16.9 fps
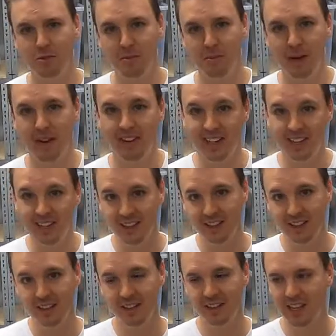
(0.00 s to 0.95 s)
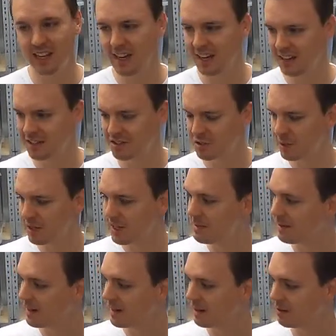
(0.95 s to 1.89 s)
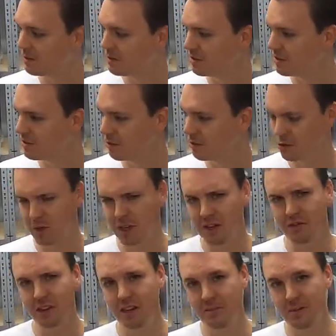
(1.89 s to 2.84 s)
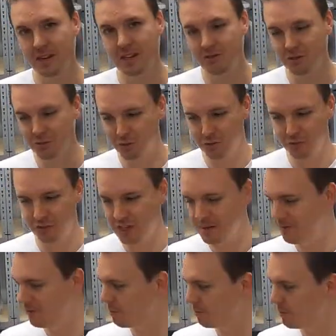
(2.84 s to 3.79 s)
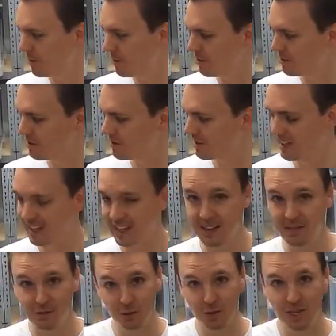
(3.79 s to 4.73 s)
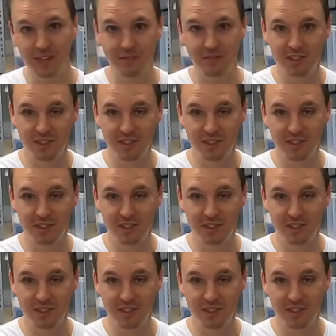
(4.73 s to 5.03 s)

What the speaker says: was apparently they asked £20 or £25 for free football boots, and I gave them 20